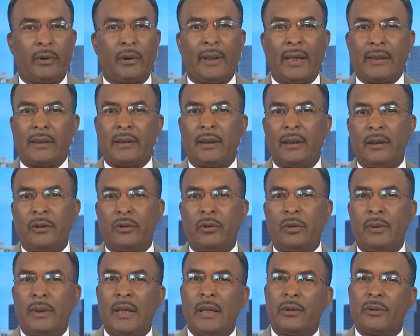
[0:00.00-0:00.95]
After less
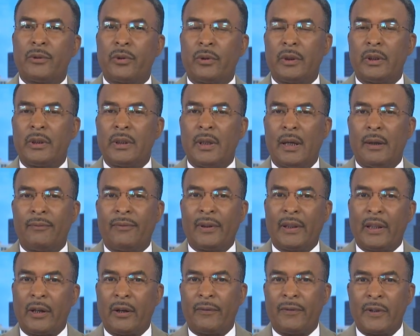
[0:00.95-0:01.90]
than 2 years on the
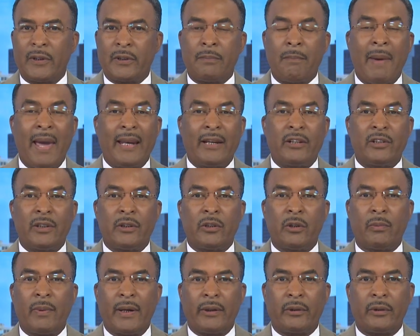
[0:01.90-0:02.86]
job, Philadelphia's
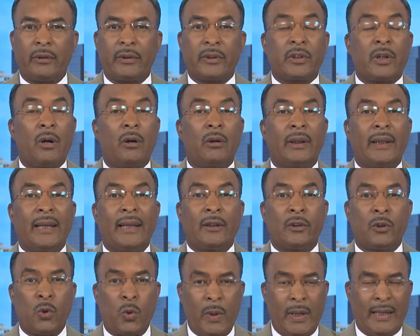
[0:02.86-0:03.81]
managing director is
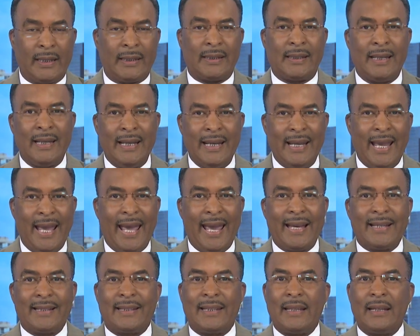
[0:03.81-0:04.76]
calling it quits.
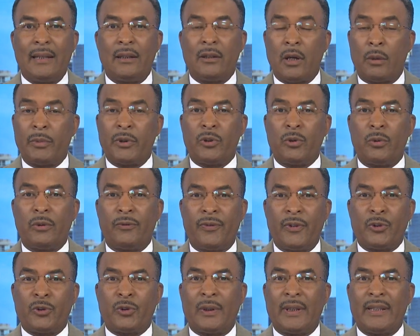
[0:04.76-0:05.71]
As the number two
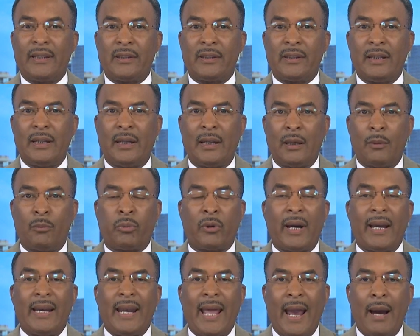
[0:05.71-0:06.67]
official in the city,
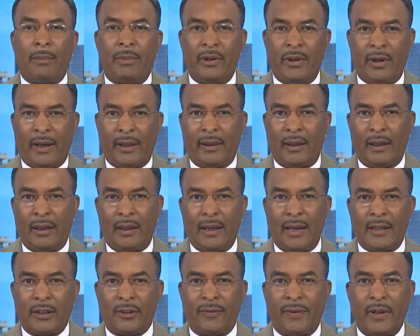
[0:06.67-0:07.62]
Brian
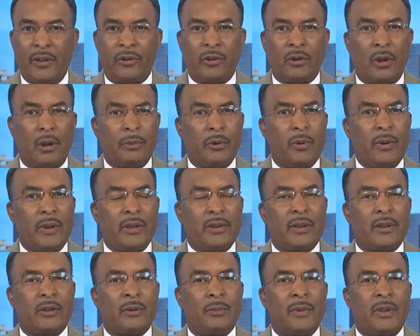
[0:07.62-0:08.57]
Abernathy has faced sharp
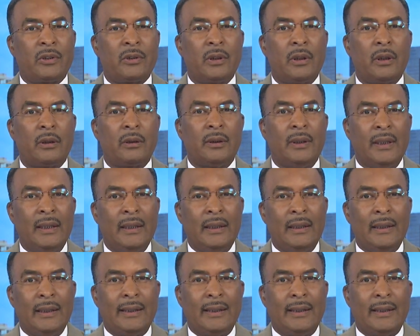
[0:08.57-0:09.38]
criticism this year.